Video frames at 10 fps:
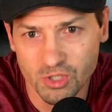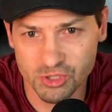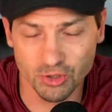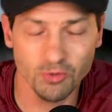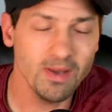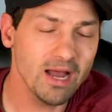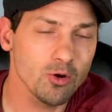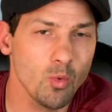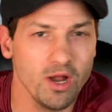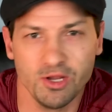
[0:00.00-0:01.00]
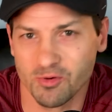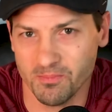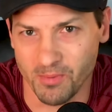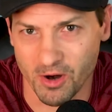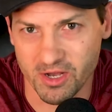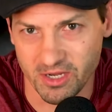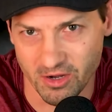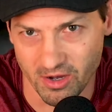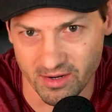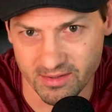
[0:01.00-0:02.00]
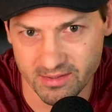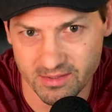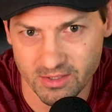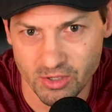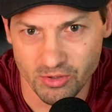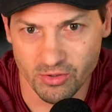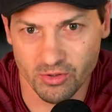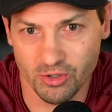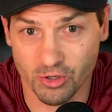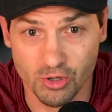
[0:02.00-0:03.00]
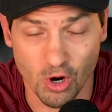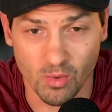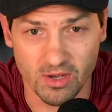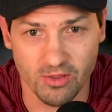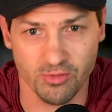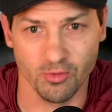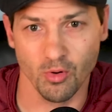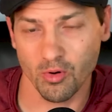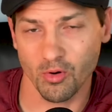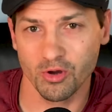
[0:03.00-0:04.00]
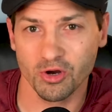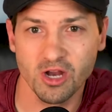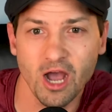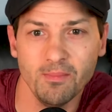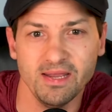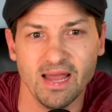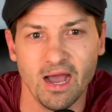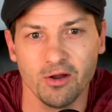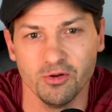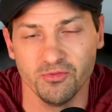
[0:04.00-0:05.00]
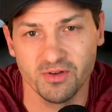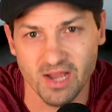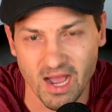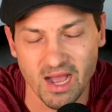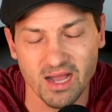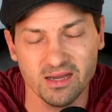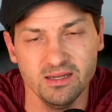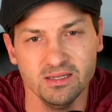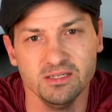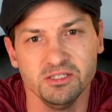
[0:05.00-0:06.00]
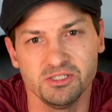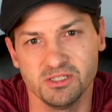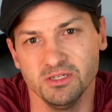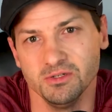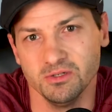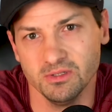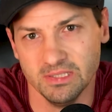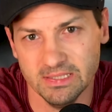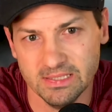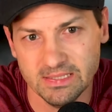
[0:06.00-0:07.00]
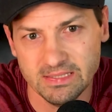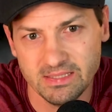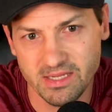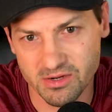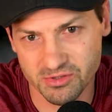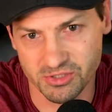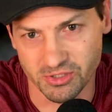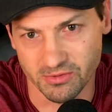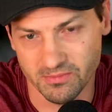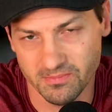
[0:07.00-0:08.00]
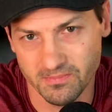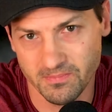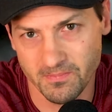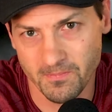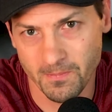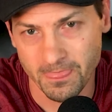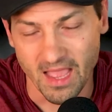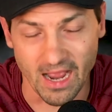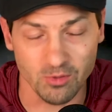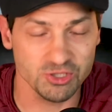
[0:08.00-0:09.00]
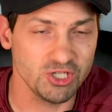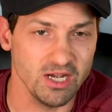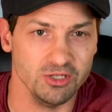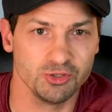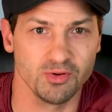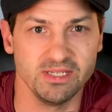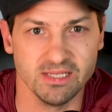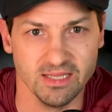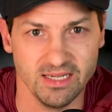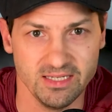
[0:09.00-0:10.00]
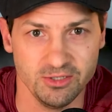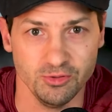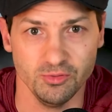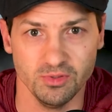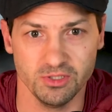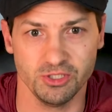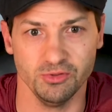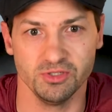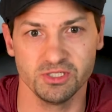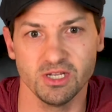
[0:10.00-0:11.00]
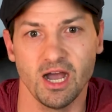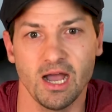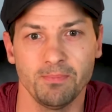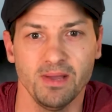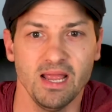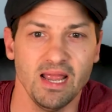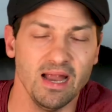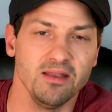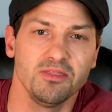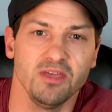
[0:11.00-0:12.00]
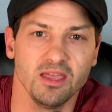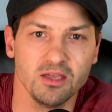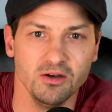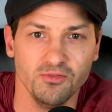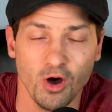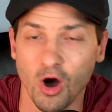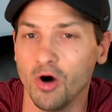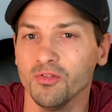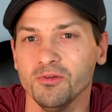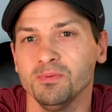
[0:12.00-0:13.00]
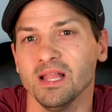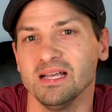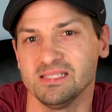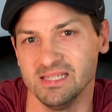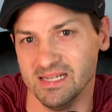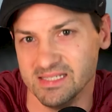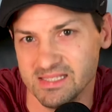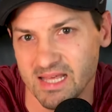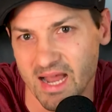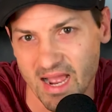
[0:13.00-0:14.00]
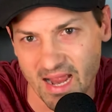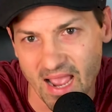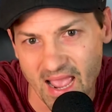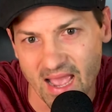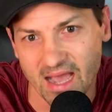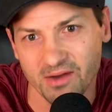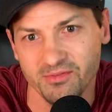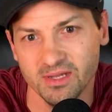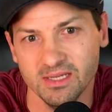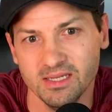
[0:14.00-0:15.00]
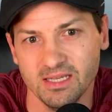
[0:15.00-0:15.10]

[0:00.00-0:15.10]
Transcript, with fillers: So no matter what you're embarking on, you're going through, or, or you're coming out of, God still hears you. I was challenged recently to, to stop and think of all the blessings that I have